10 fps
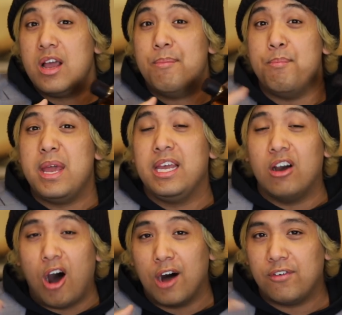
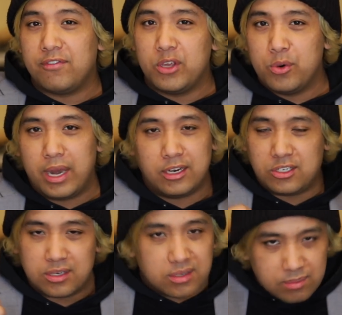emitting off of you and it's
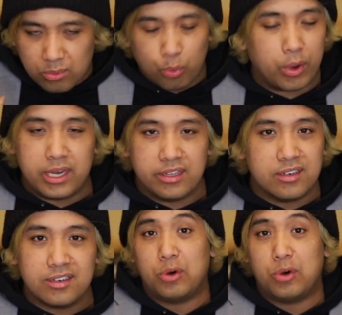just radiant.